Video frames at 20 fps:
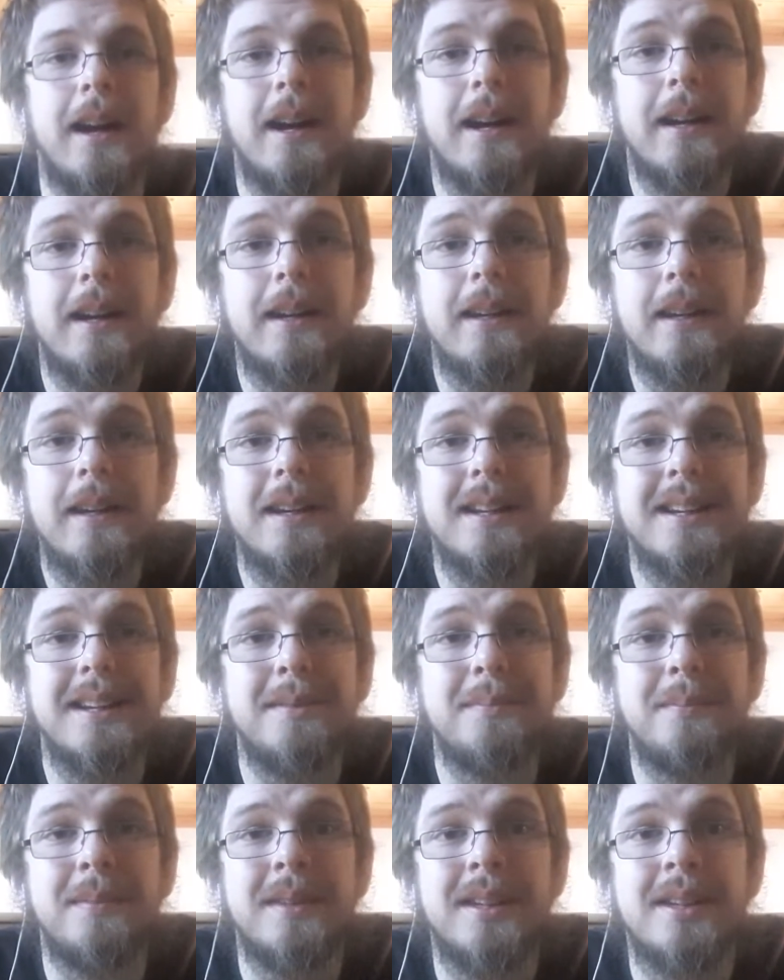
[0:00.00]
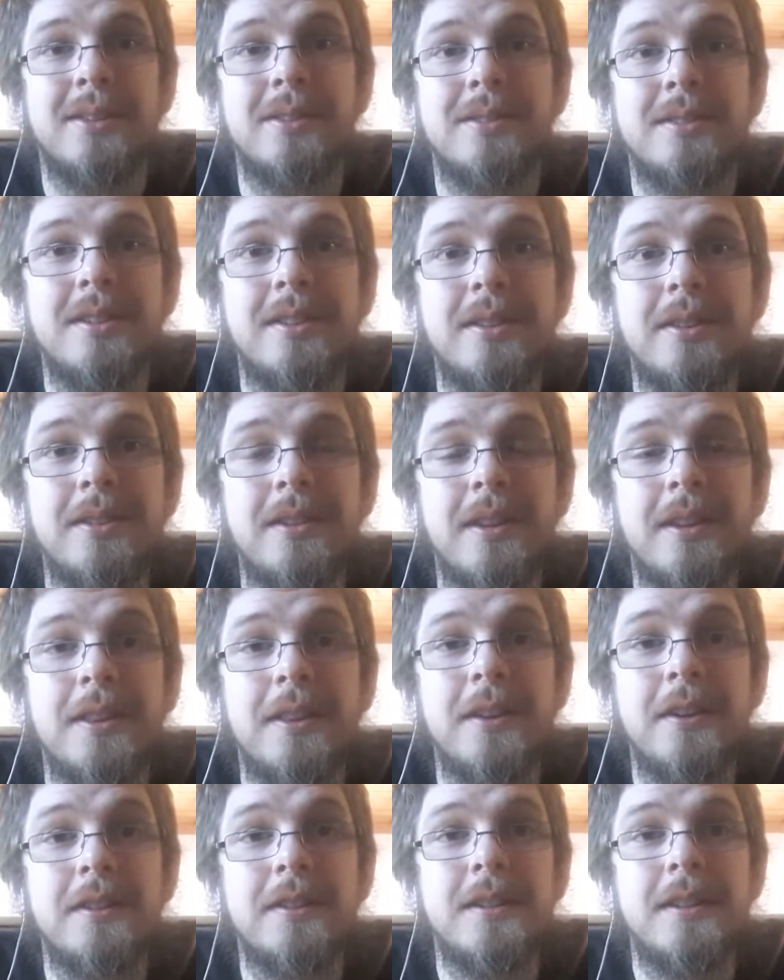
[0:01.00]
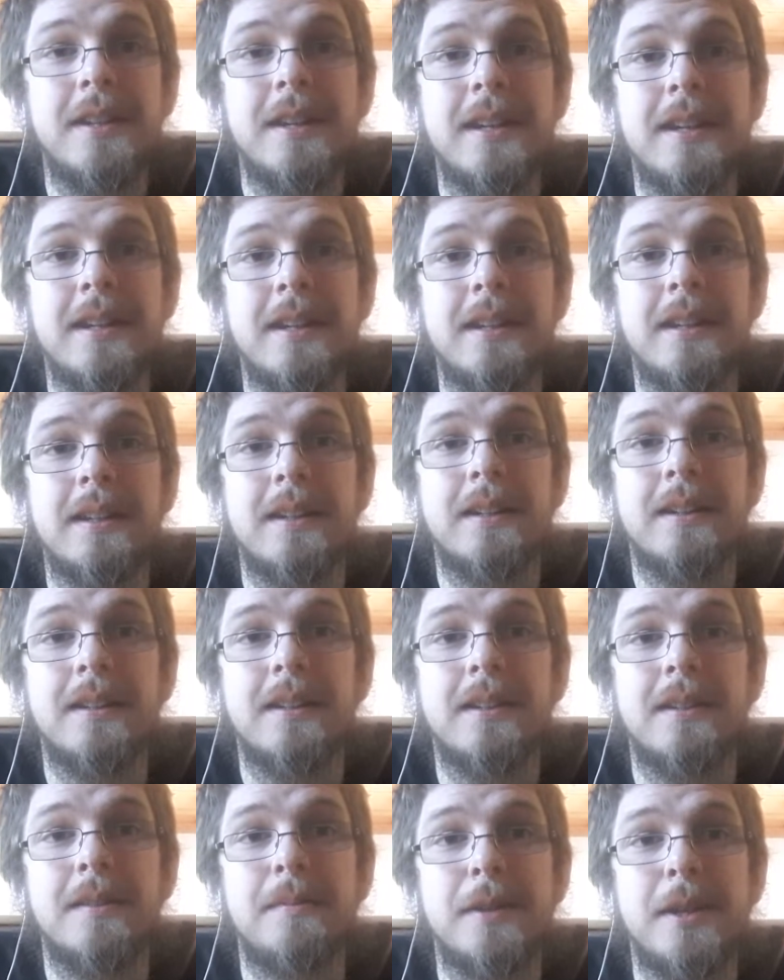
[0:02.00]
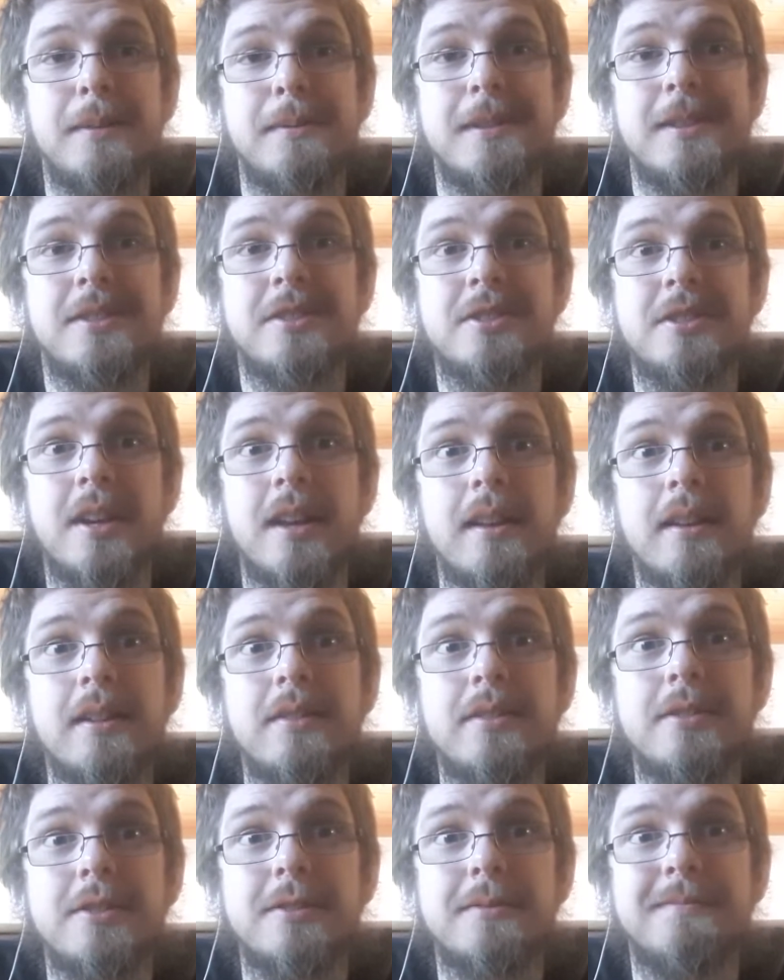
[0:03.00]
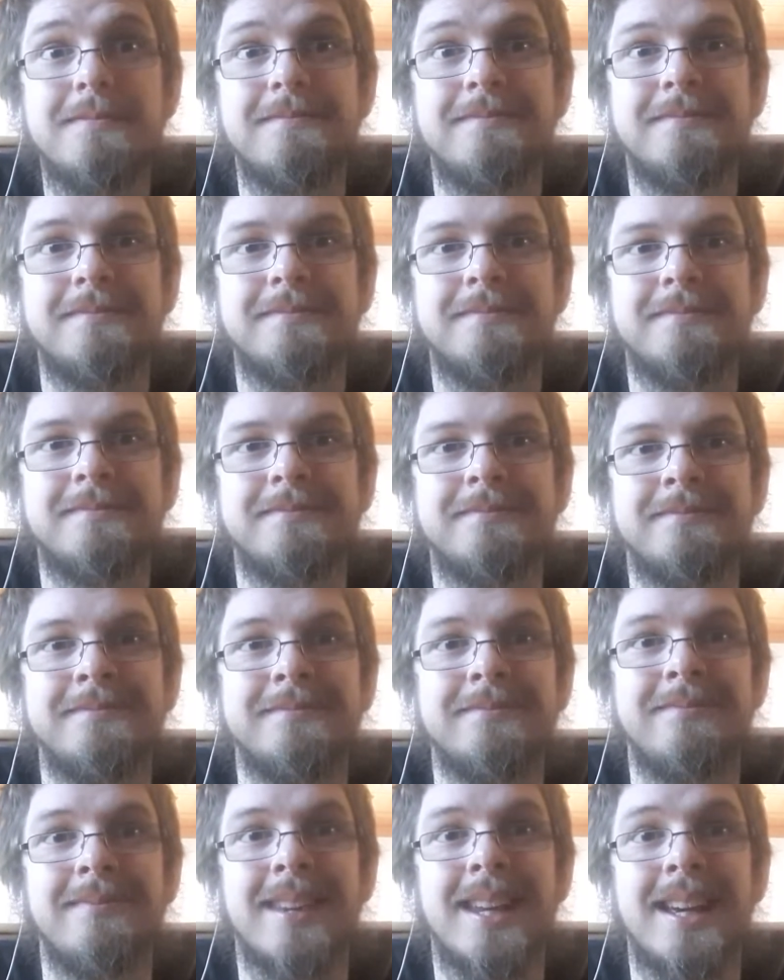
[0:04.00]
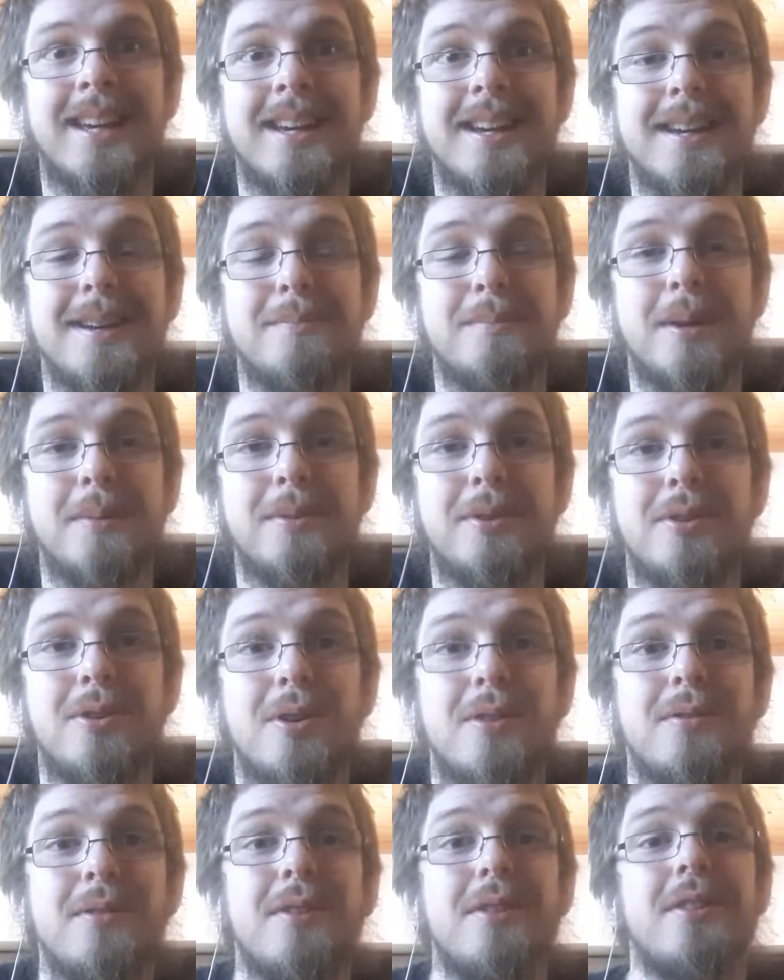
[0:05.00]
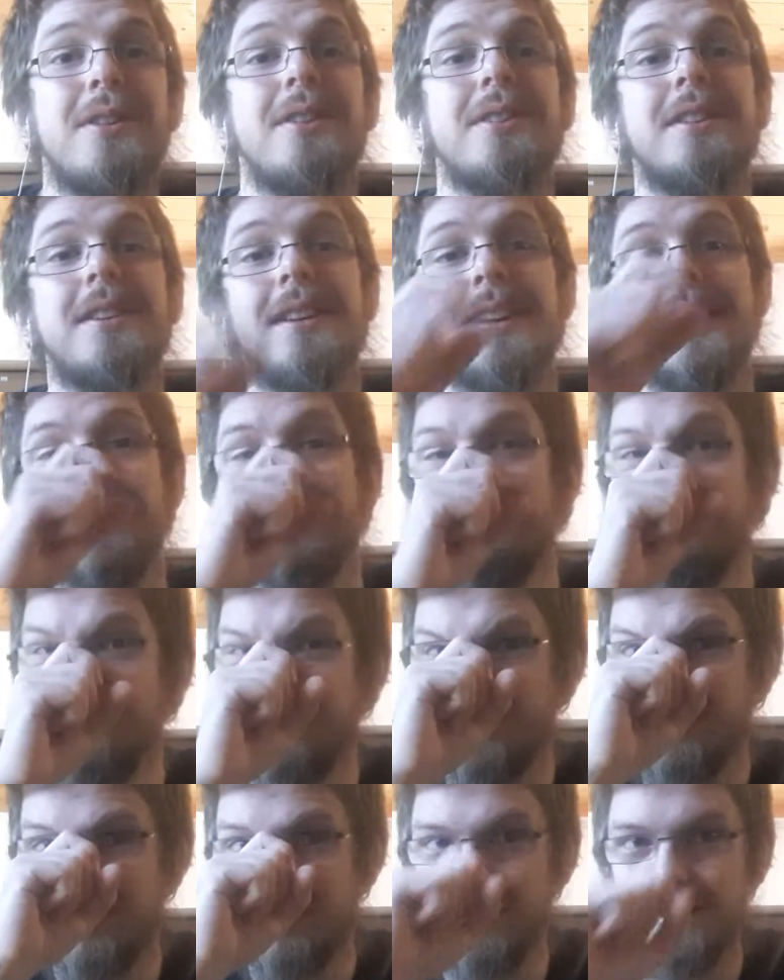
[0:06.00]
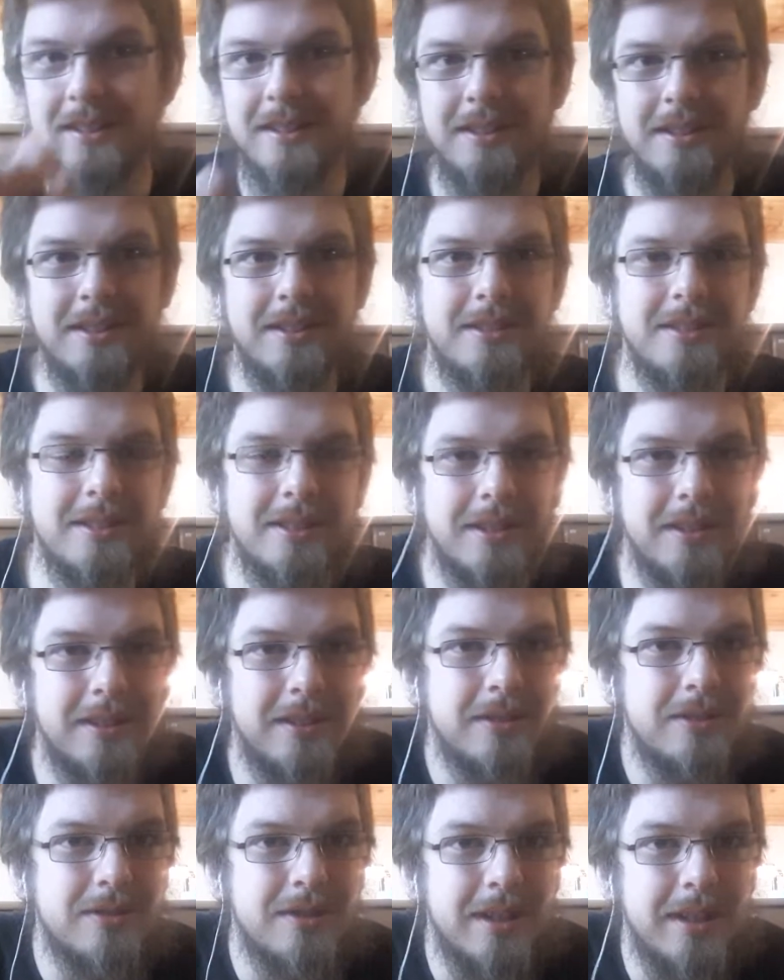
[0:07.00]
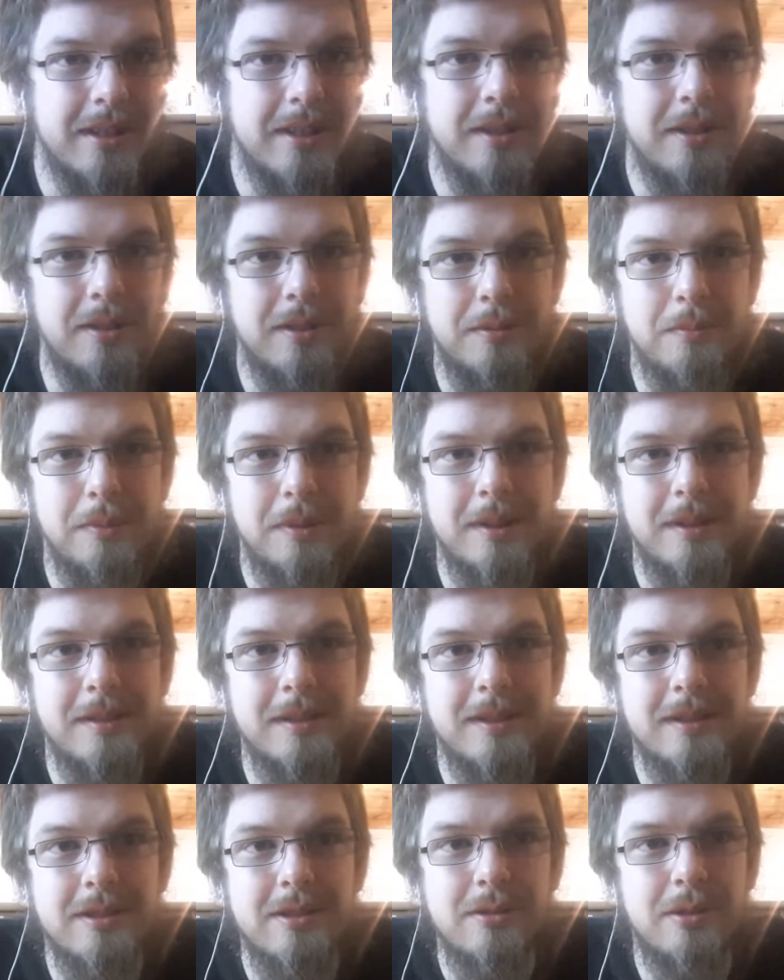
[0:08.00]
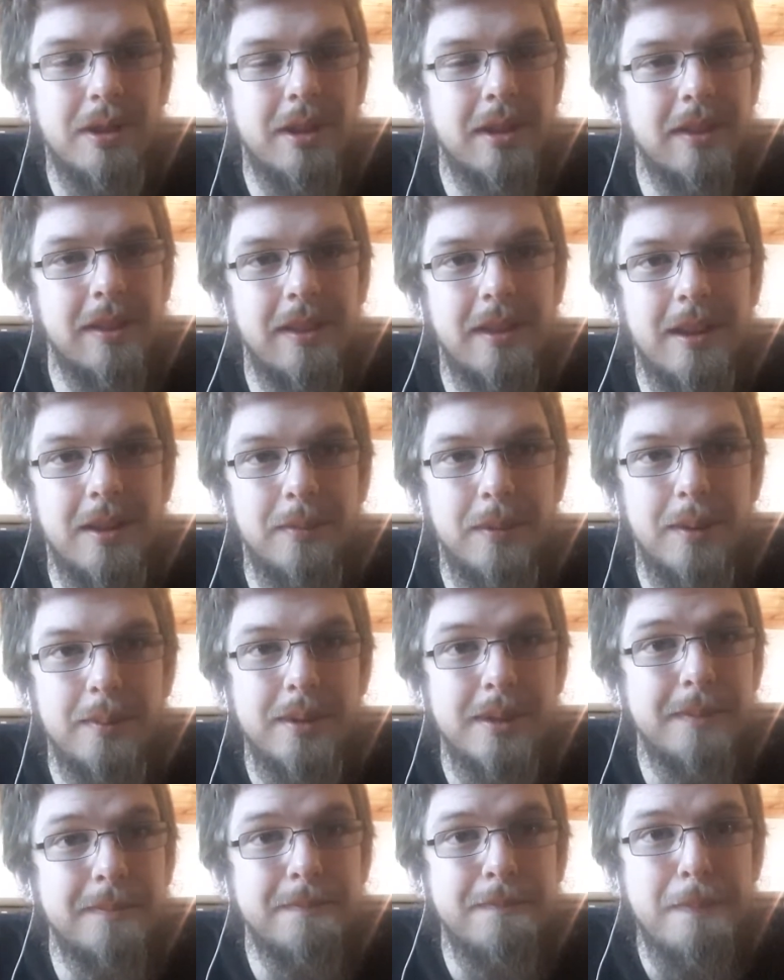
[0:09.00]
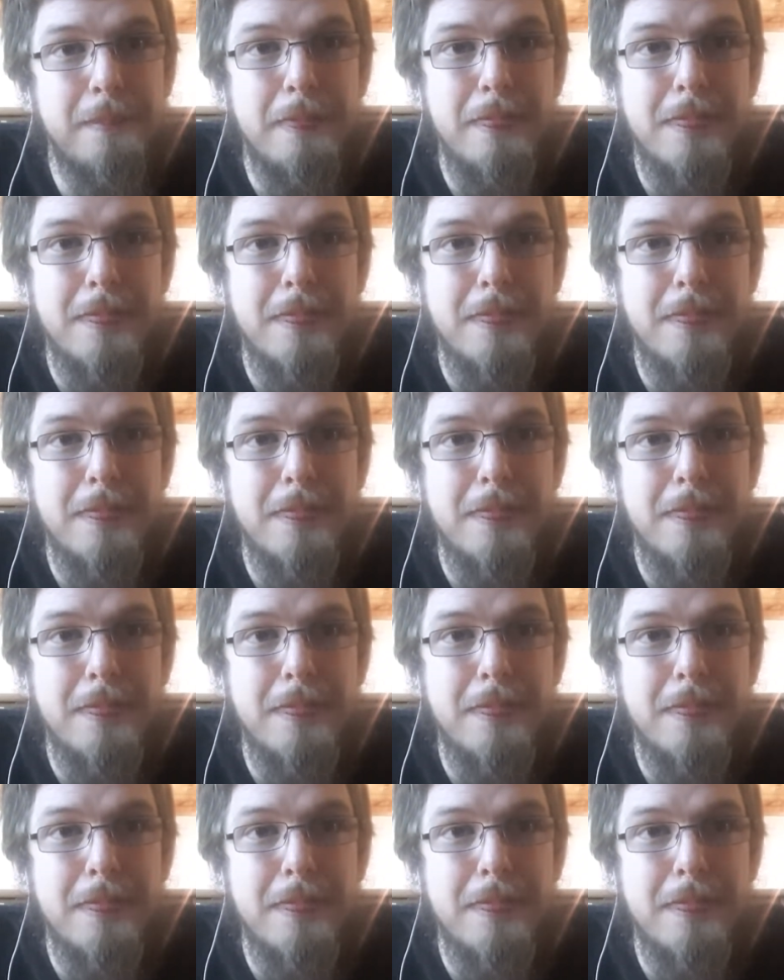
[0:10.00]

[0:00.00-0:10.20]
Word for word: I am going to do the 30 day uh, minimalist challenge. Uh, maybe not over 30 days, because uh, I'm going to try to do it a bit quicker than that, maybe.